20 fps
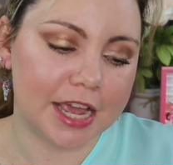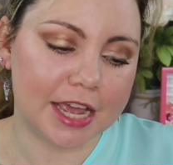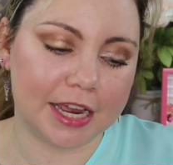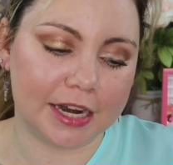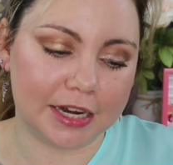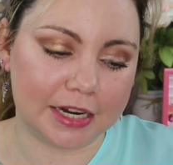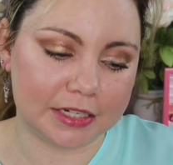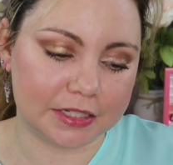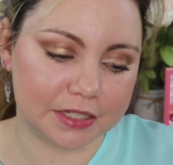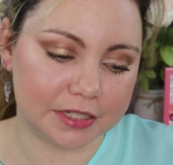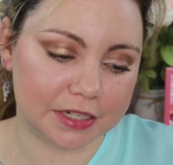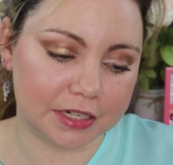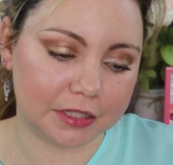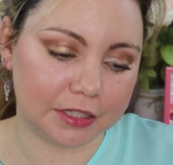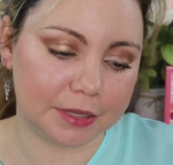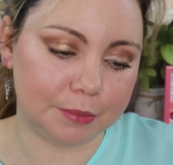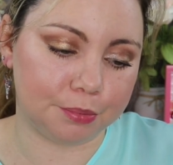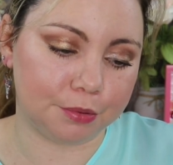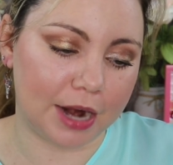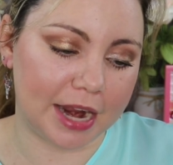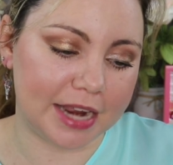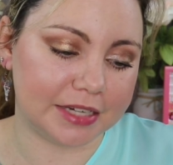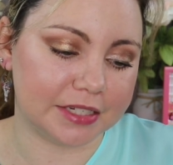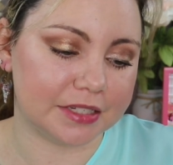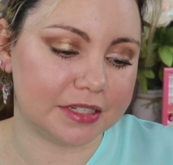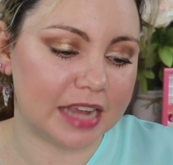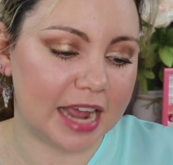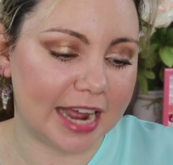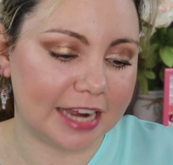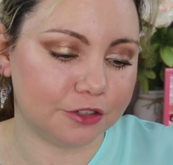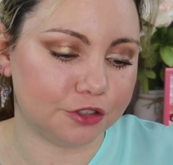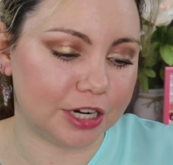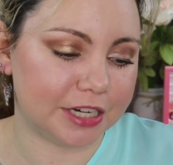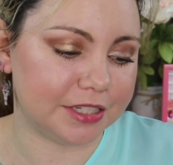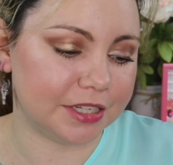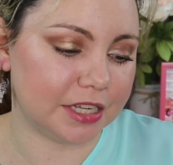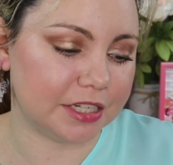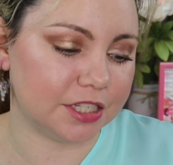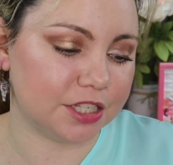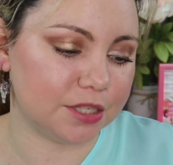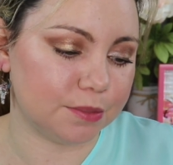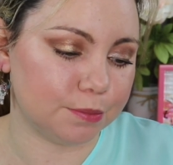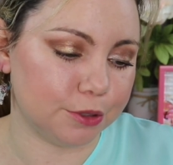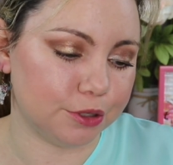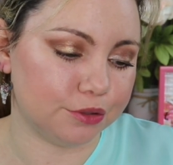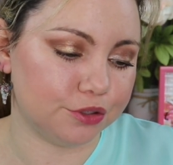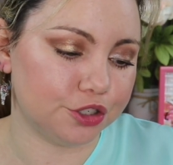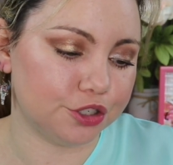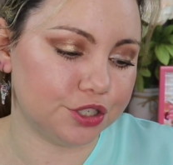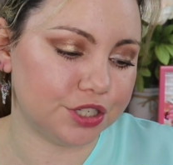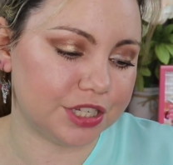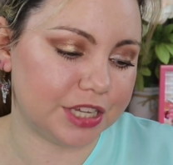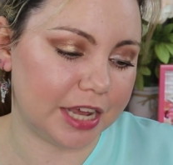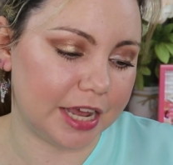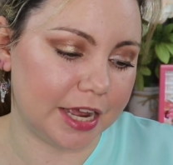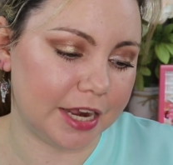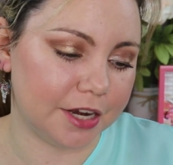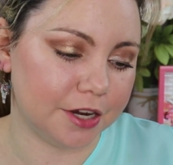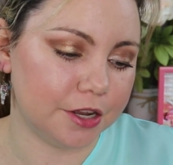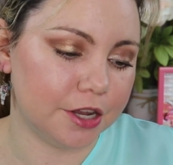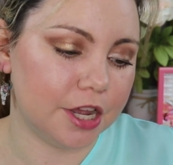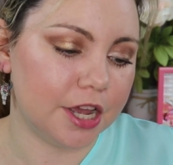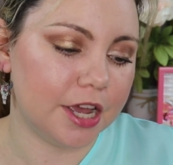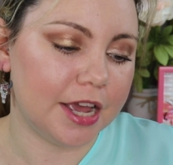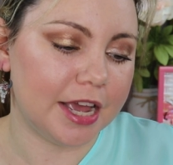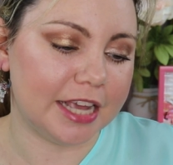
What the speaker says: It instantly brightens, hydrates, and smooths your skin.